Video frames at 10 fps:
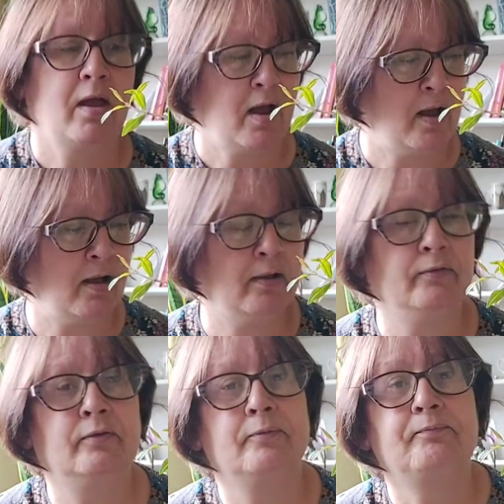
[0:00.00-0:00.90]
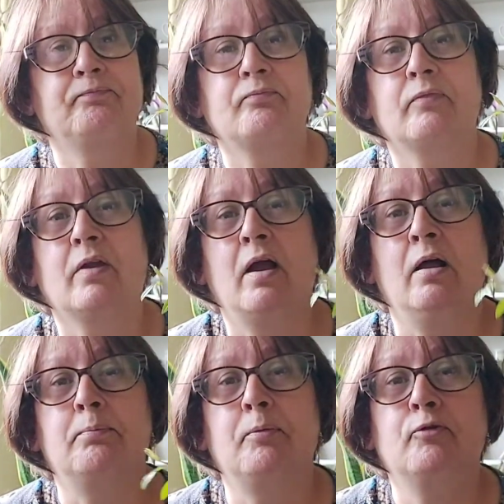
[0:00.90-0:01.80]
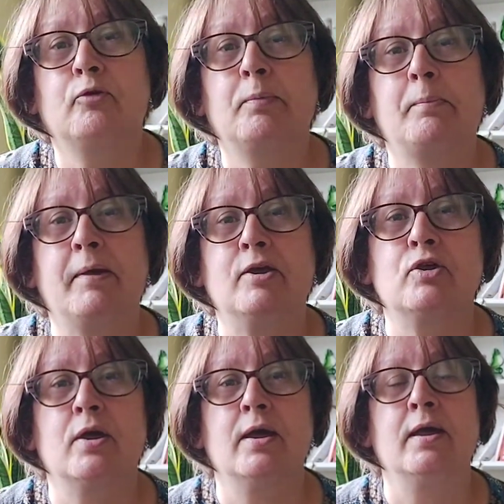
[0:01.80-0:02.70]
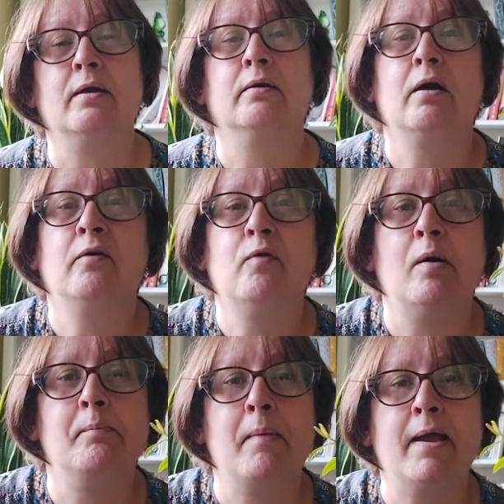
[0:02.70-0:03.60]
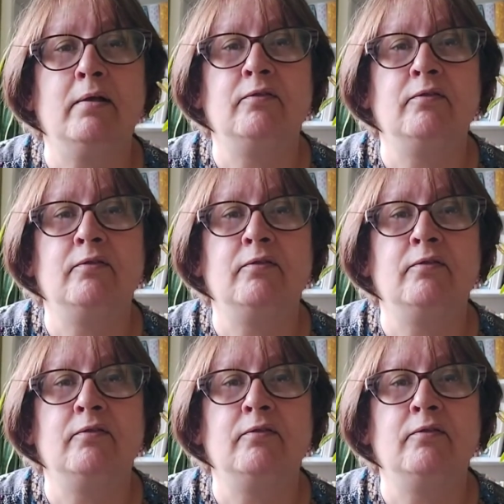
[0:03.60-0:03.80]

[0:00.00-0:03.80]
And I'll put up a picture here of what a male